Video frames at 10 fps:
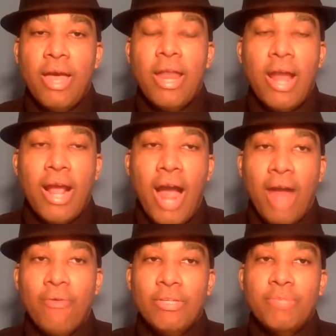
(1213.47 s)
And I got
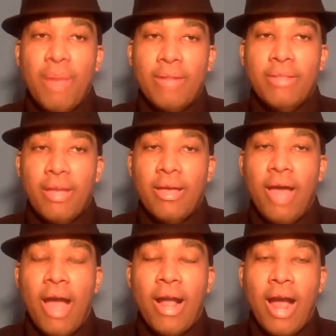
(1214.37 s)
to respect that.
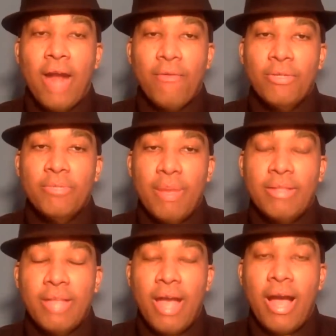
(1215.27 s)
I got
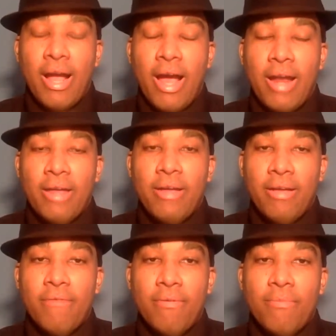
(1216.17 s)
to
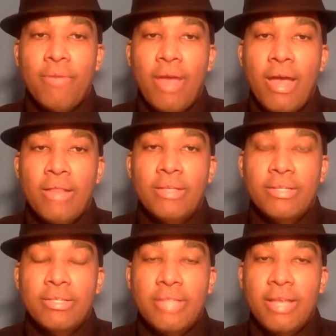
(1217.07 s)
give him at
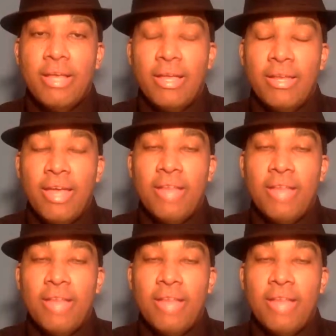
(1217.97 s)
least an